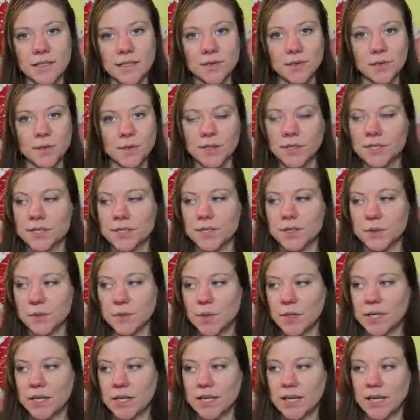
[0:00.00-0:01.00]
is really
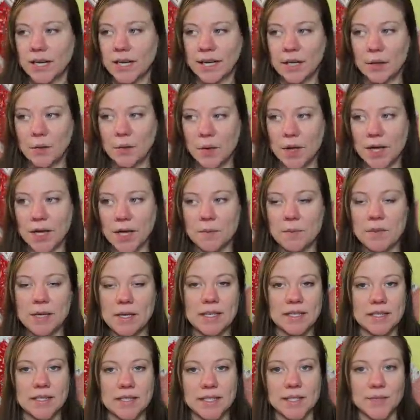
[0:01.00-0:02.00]
sweet anyway
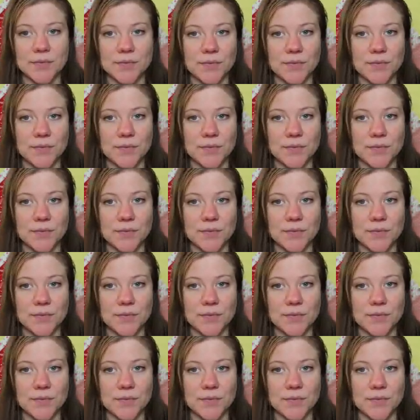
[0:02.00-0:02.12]
because it's